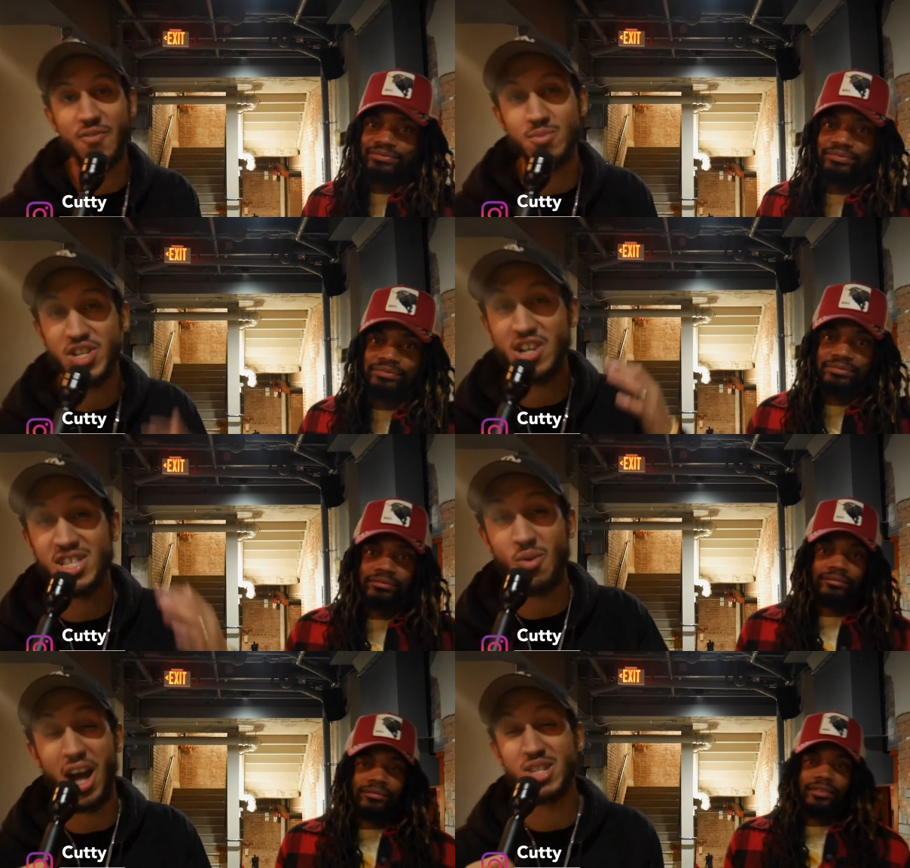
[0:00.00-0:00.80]
Speaker 1: from
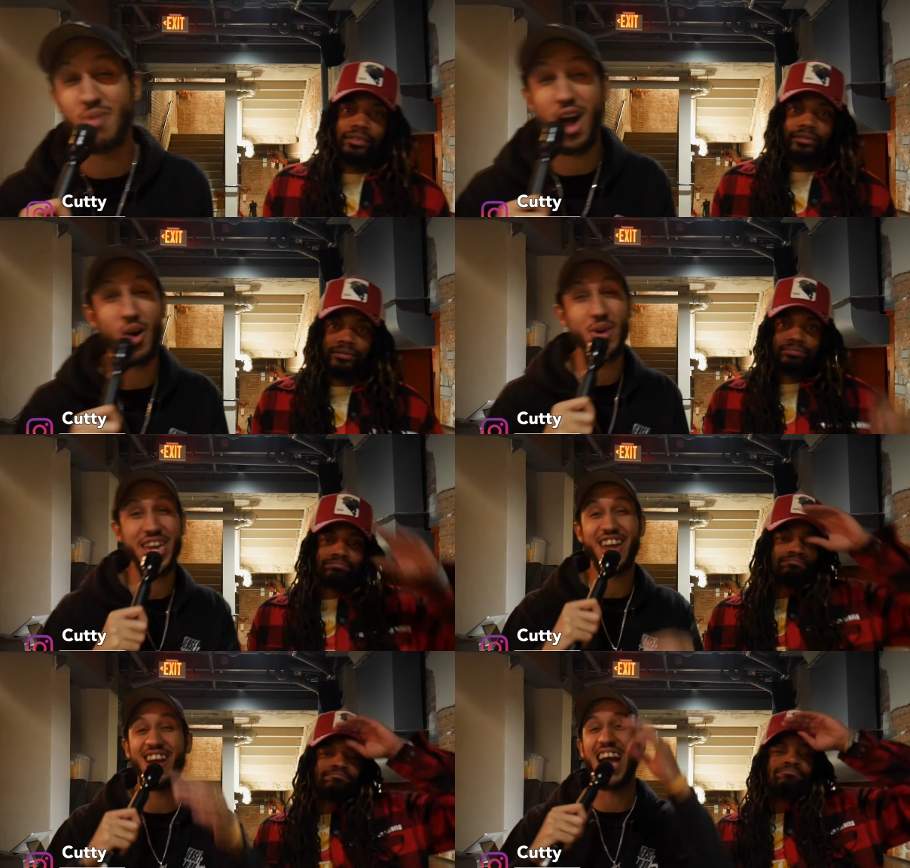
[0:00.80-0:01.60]
Jersey Watch Blog. We're
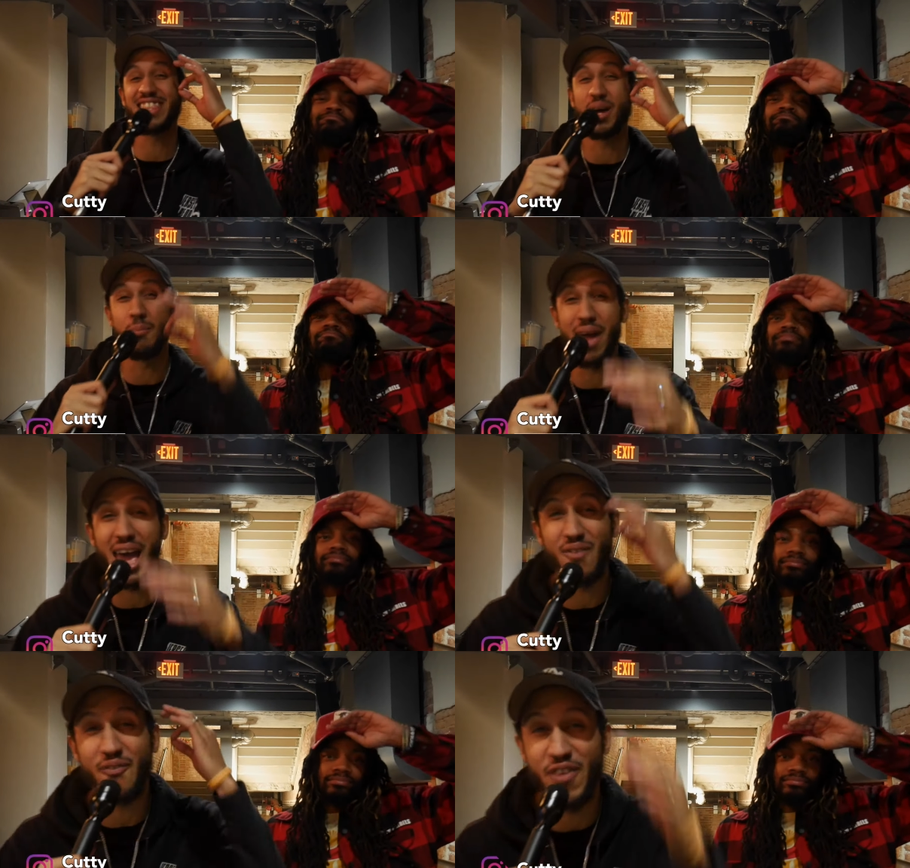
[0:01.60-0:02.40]
here at the
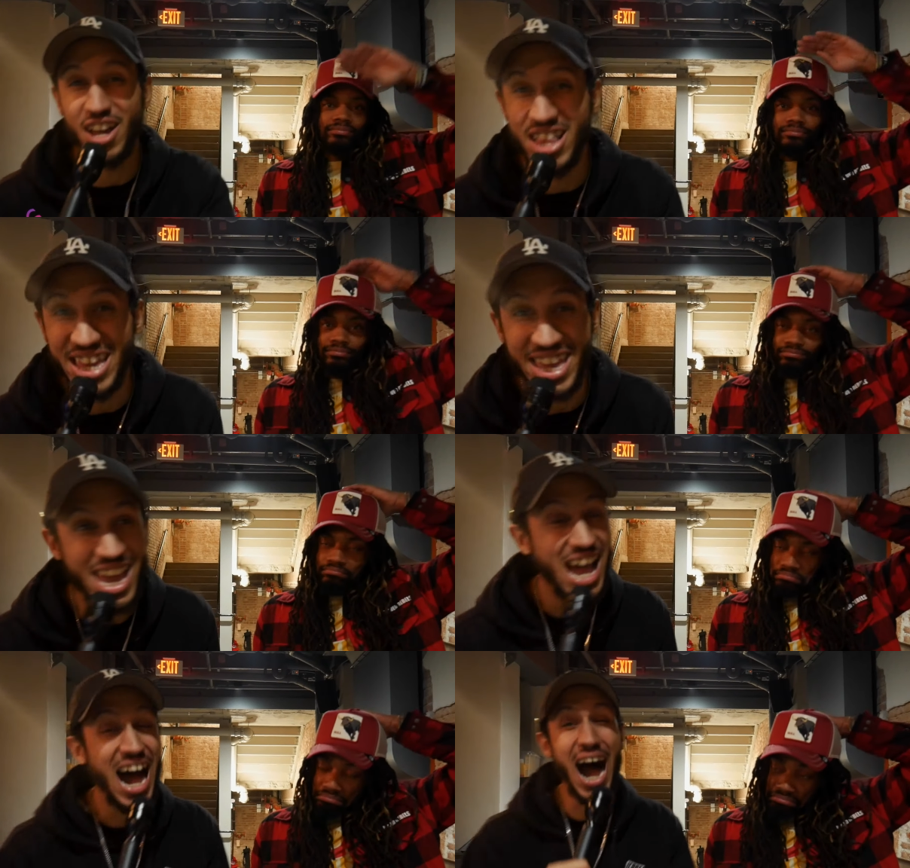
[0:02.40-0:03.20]
Met Philly.
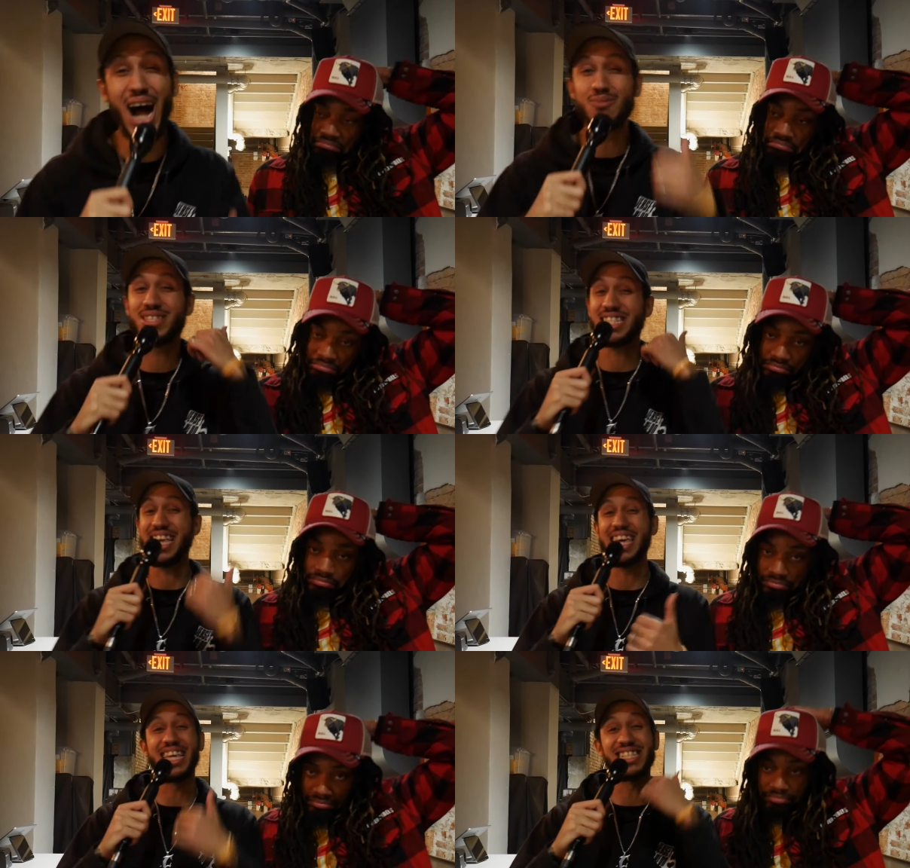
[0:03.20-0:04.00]
I'm
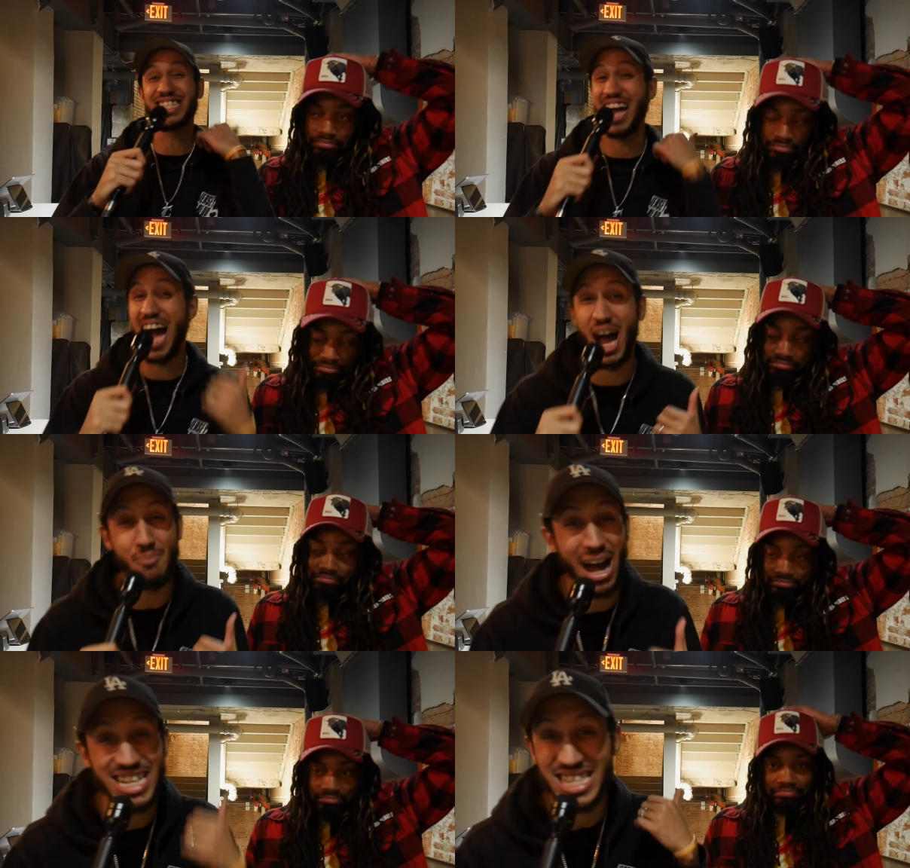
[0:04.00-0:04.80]
sitting side
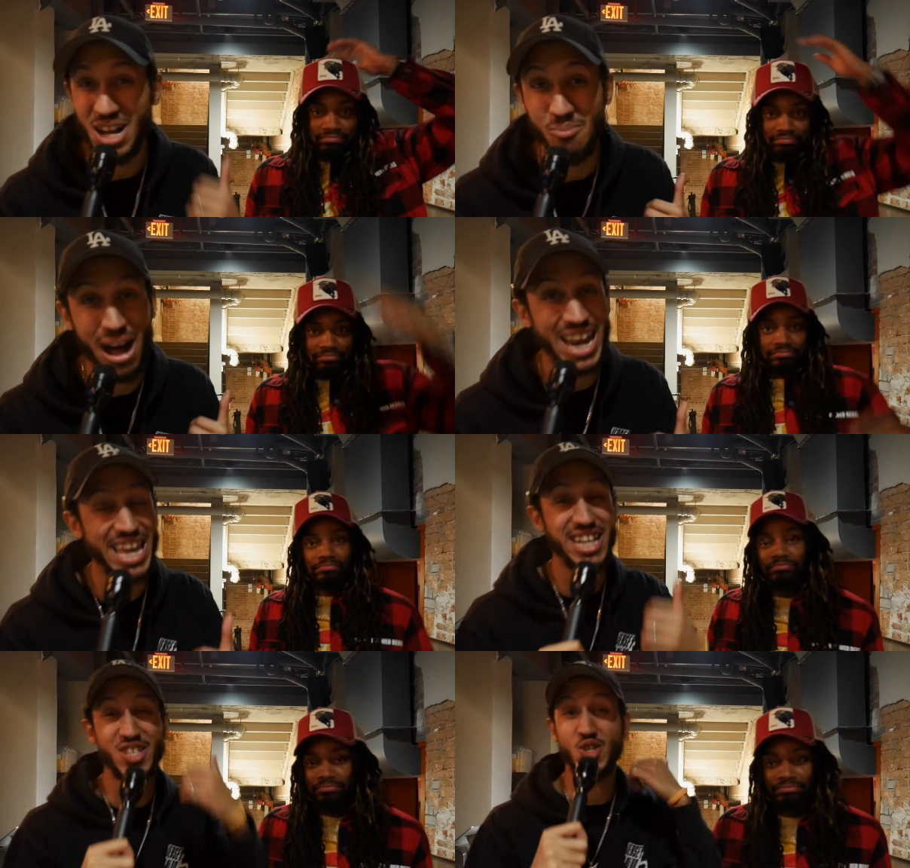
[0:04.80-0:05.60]
by somebody
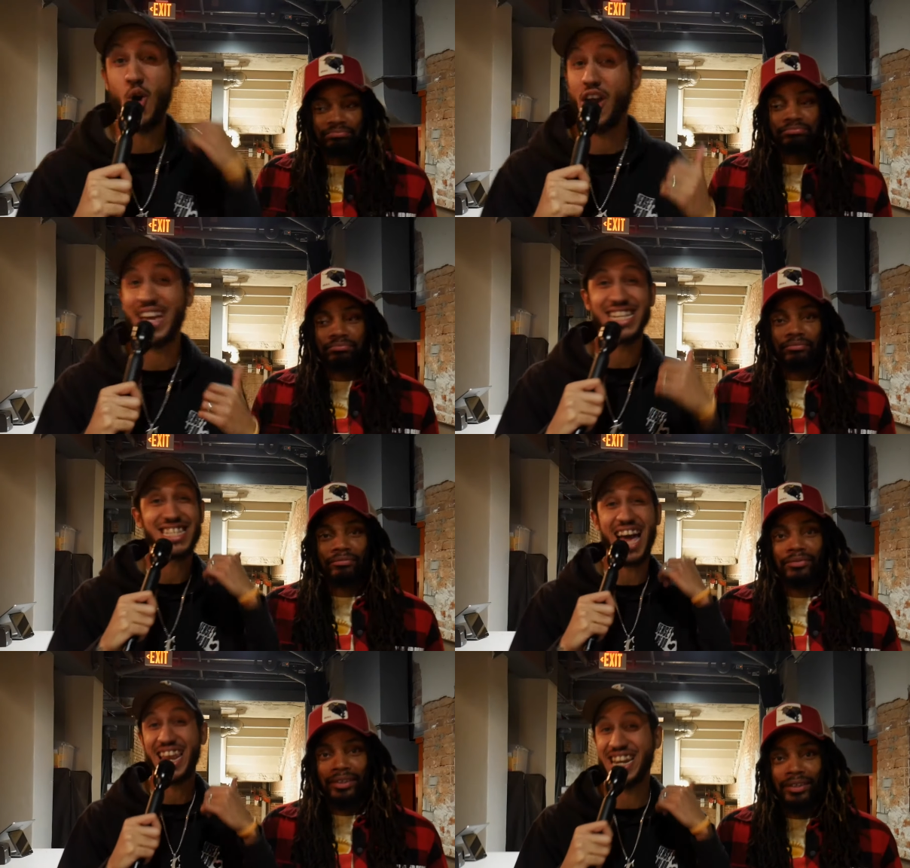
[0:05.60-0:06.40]
historic
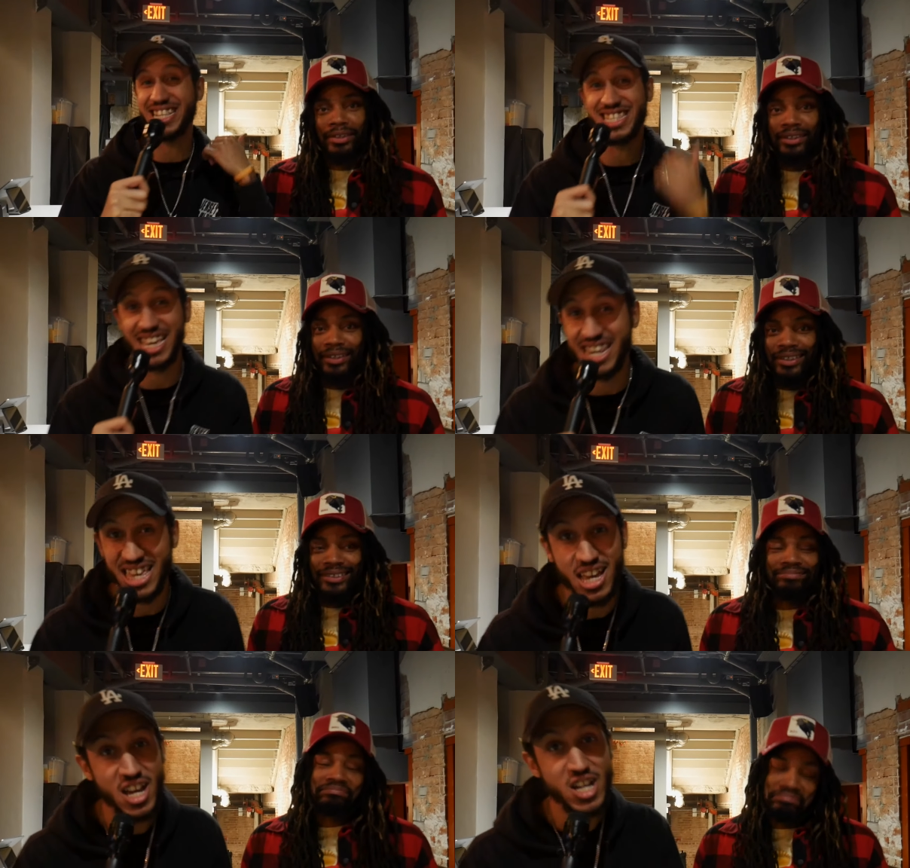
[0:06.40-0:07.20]
inside of the
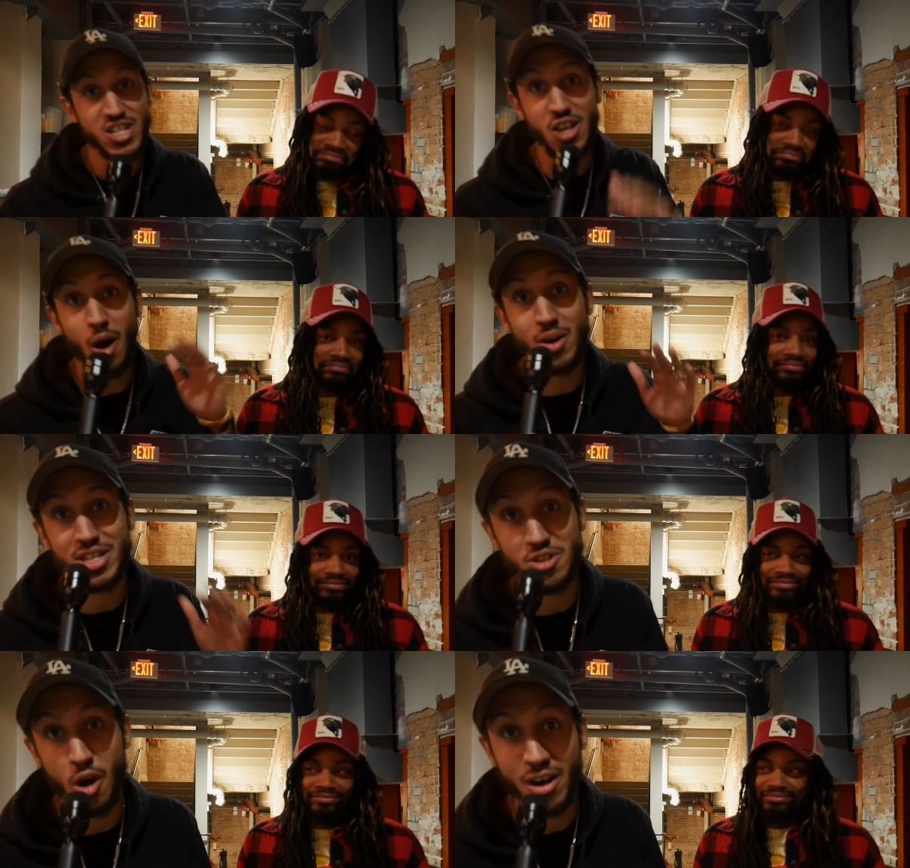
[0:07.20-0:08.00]
city. So
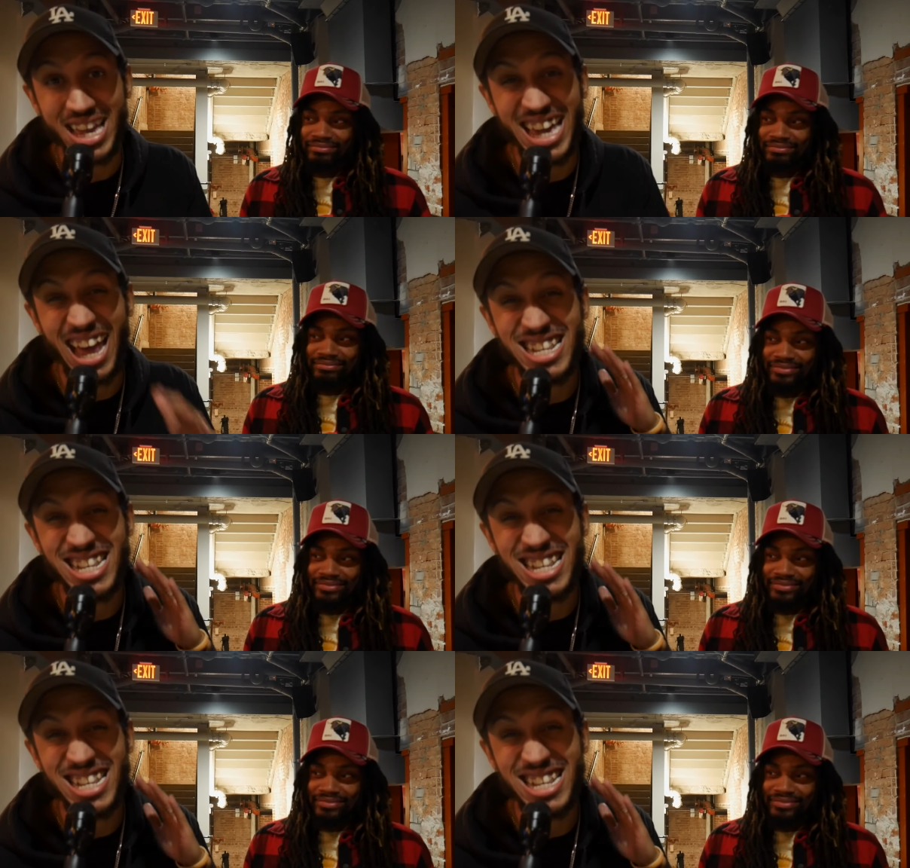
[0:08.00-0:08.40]
historic, he got a